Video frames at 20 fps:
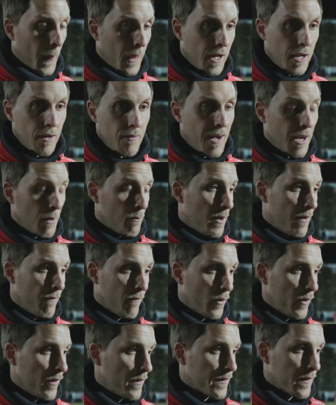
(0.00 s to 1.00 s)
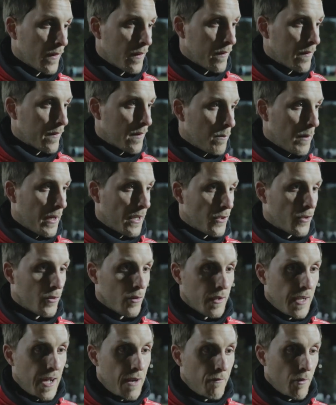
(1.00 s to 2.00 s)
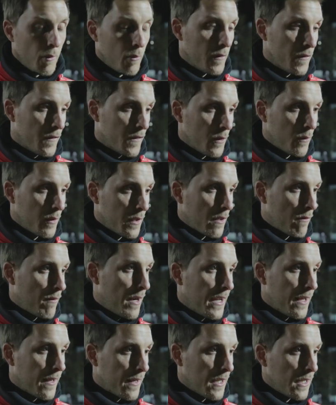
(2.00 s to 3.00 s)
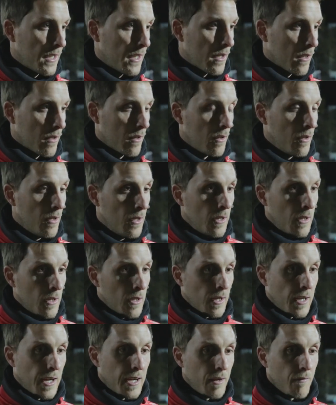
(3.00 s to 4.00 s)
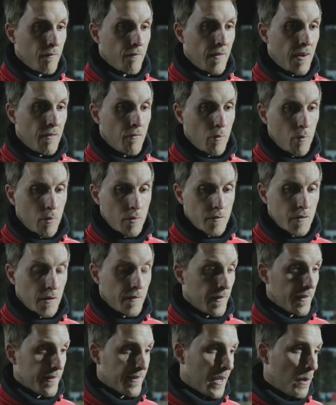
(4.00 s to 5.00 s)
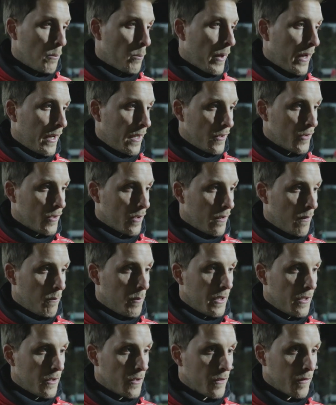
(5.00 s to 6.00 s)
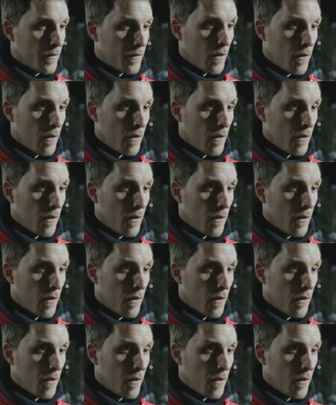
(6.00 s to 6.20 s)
kind of add my voice and to make sure that everyone's doing the right thing and kind of everyone's on the same page on the pitch.